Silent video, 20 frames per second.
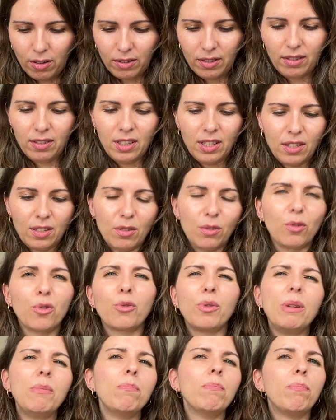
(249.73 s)
this
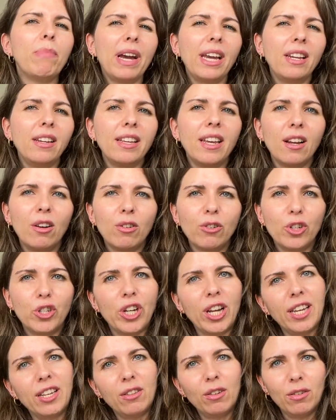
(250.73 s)
cream pale yellow
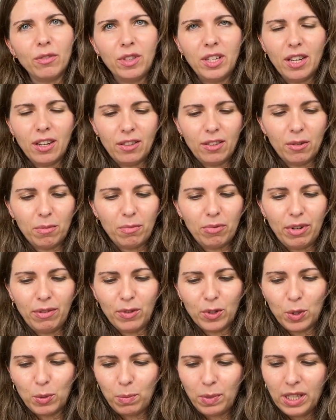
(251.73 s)
shade of the other
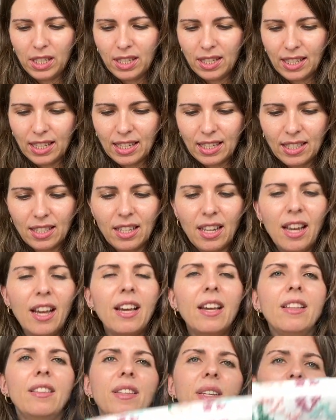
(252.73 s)
previous pieces. The